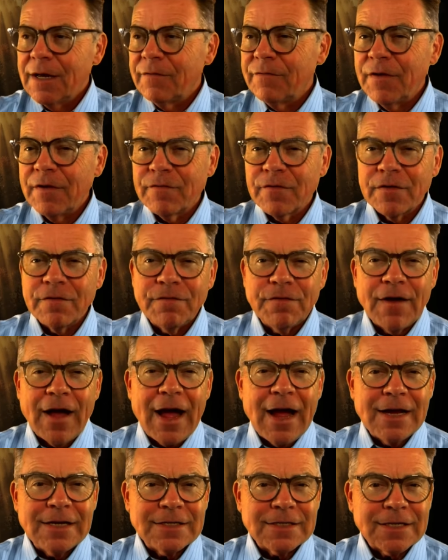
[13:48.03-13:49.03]
of every
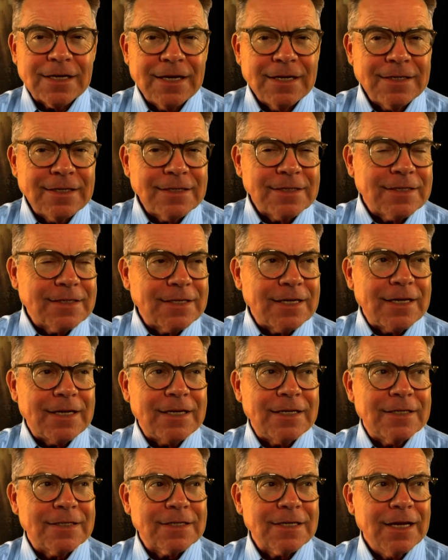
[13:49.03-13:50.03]
vice and
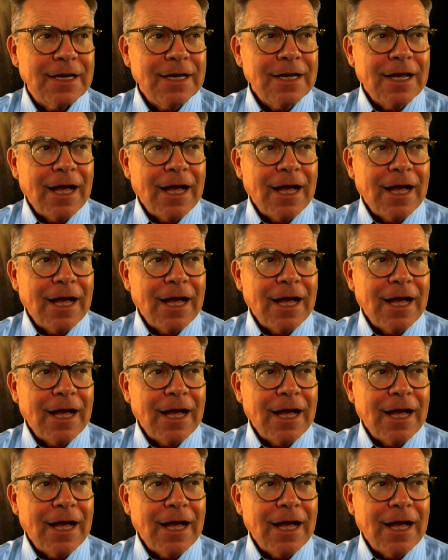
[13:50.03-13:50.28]
disease.